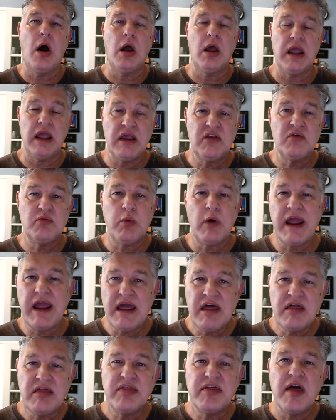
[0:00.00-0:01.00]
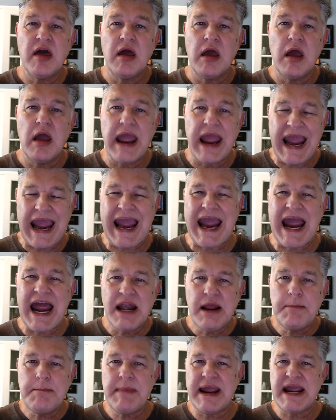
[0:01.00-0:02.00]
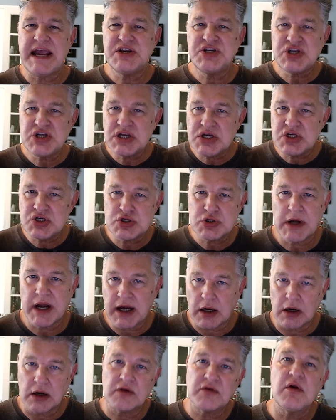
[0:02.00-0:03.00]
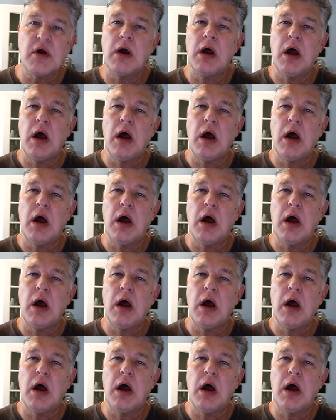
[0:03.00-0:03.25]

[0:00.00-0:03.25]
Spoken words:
is with animation triggers.